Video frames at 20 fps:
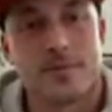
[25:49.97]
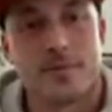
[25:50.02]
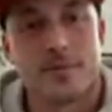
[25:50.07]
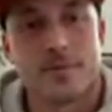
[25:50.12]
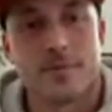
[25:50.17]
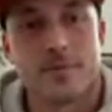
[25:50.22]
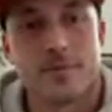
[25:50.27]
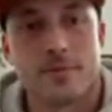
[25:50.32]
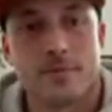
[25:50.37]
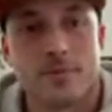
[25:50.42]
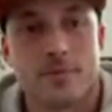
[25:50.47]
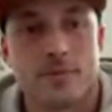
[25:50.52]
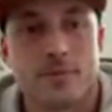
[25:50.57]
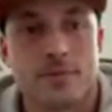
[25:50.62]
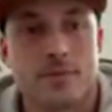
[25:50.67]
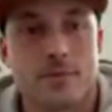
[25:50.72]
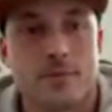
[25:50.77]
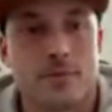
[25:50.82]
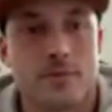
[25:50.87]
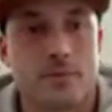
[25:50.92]

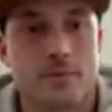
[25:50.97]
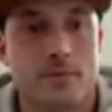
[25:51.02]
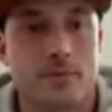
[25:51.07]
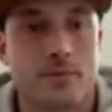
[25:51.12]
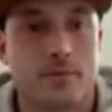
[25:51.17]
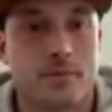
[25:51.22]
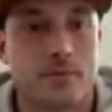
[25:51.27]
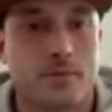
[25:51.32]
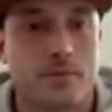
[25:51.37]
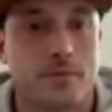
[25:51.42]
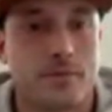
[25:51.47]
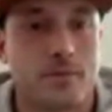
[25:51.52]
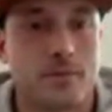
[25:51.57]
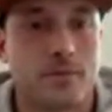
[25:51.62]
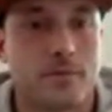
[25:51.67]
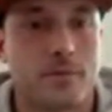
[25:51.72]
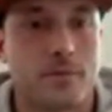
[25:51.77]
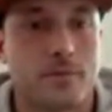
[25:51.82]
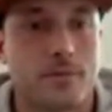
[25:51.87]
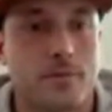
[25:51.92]

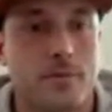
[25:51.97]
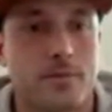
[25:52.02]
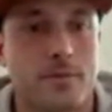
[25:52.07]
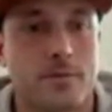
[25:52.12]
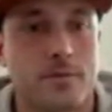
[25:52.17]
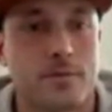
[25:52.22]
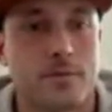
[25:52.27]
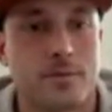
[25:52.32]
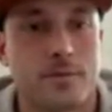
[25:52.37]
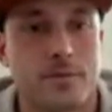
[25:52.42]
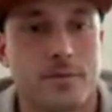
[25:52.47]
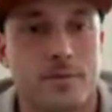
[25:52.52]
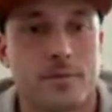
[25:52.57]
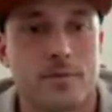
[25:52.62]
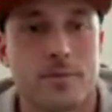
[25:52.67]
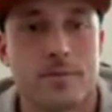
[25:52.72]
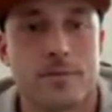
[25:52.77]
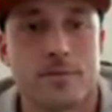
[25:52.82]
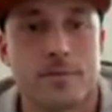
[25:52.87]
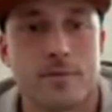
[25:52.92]

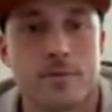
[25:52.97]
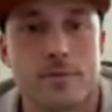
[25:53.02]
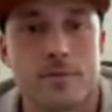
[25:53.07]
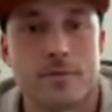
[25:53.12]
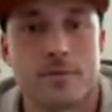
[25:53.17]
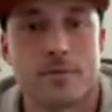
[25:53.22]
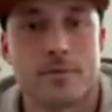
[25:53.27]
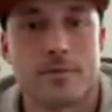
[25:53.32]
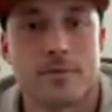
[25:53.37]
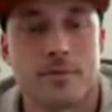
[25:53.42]
No words are spoken by the person on screen.